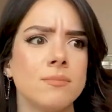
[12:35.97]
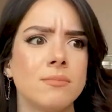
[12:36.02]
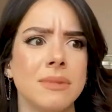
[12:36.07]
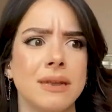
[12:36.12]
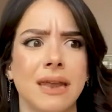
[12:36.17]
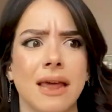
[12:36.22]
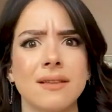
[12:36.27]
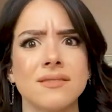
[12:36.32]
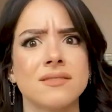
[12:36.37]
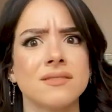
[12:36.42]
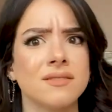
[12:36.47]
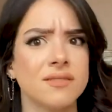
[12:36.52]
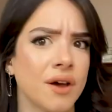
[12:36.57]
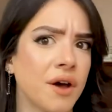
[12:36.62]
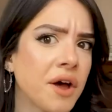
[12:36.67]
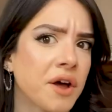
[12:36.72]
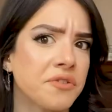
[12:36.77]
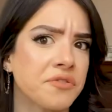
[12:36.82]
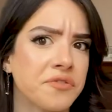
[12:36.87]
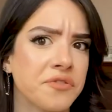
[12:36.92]
less
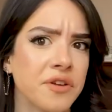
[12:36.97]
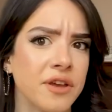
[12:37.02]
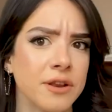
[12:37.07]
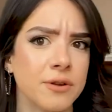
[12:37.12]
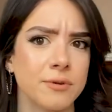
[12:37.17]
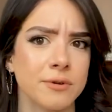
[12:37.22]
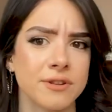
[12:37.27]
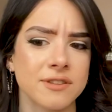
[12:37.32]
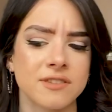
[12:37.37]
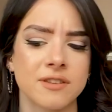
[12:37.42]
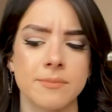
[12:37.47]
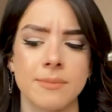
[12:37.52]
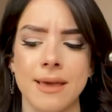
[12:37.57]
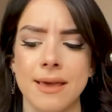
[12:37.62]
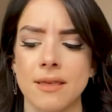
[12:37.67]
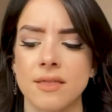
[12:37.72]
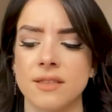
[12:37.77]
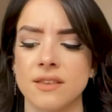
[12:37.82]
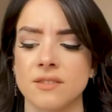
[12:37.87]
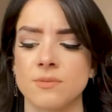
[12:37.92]
tough in order to
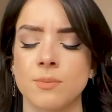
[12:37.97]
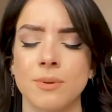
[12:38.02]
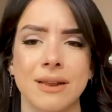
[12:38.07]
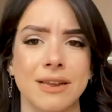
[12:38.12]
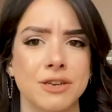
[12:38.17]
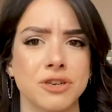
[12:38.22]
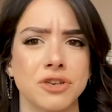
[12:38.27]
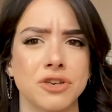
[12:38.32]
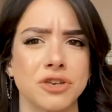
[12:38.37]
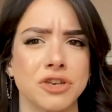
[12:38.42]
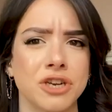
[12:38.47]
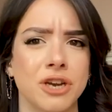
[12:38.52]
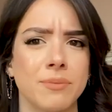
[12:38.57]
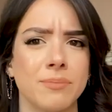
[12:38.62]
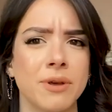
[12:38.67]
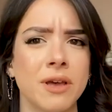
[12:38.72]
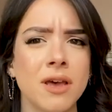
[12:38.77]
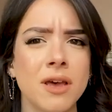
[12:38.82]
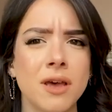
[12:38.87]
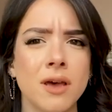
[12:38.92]
make this relationship